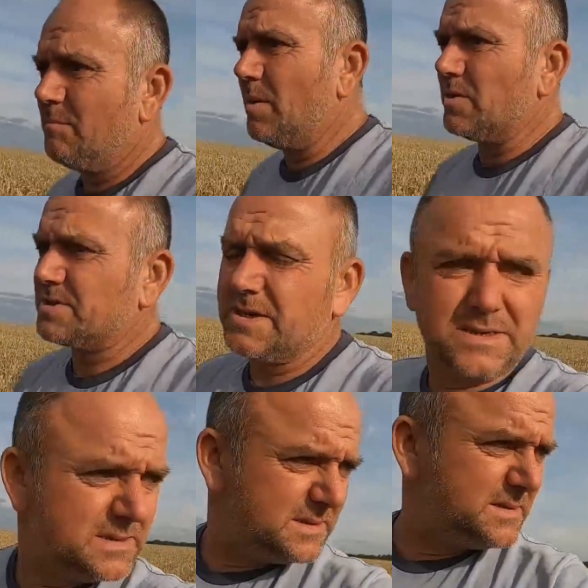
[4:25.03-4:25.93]
But
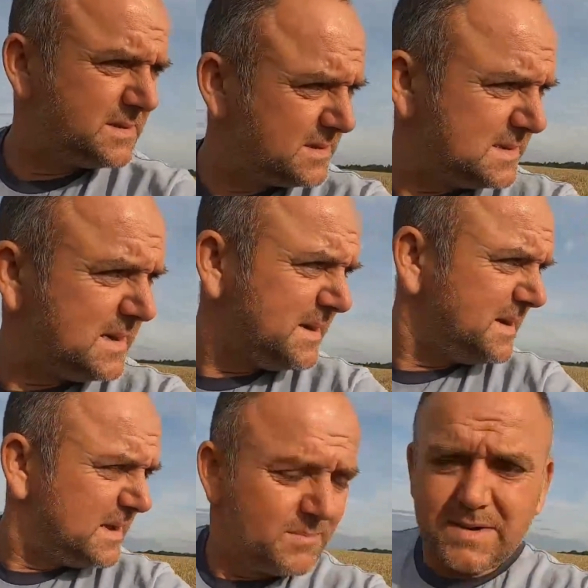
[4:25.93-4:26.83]

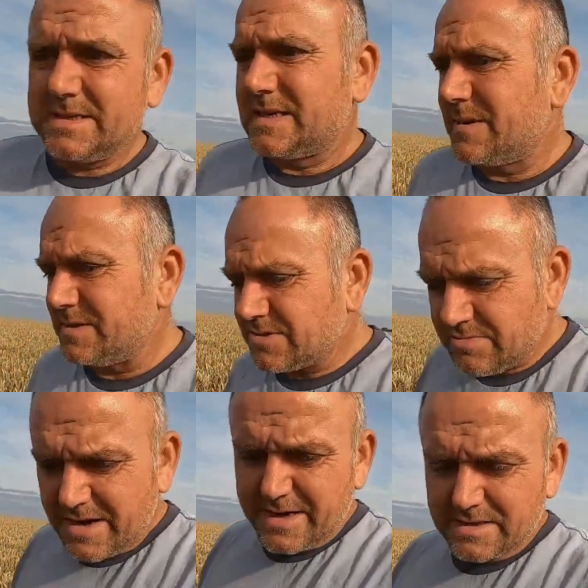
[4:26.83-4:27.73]
by the time
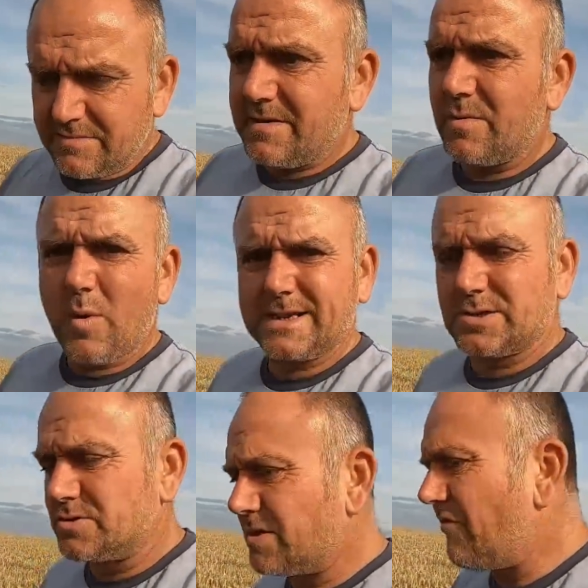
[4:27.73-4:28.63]
it's ready, it's very
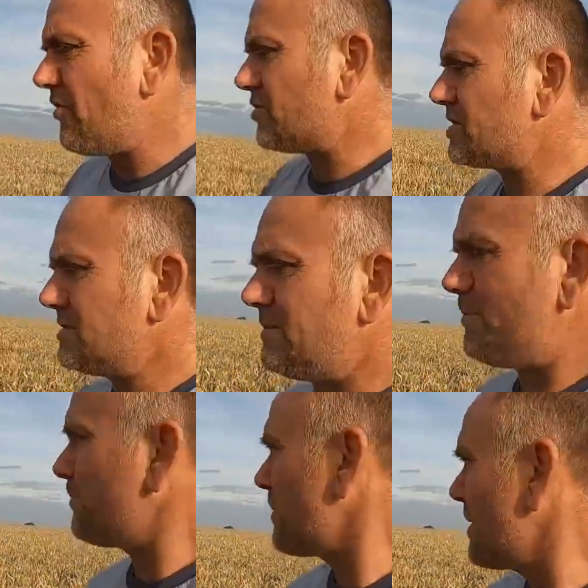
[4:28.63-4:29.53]
wet underfoot.
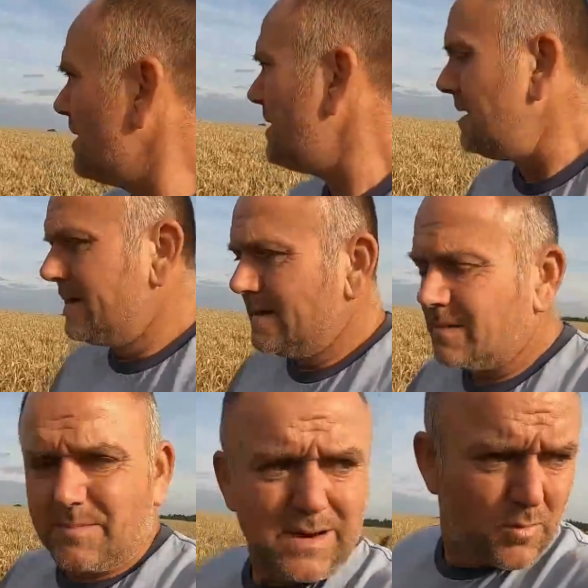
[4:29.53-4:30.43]

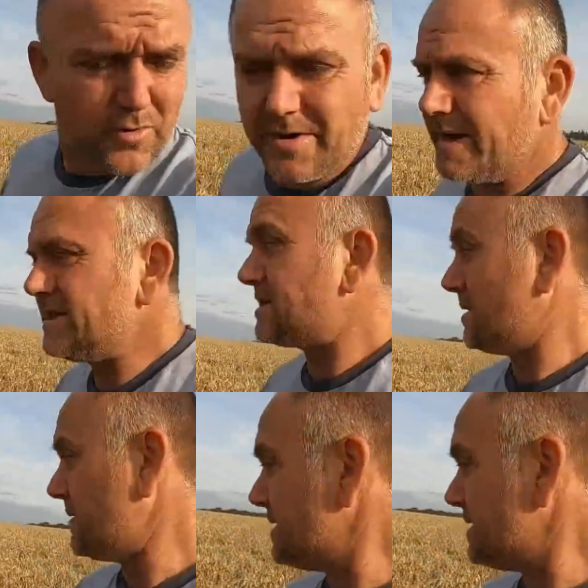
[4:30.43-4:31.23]
And my worry is, I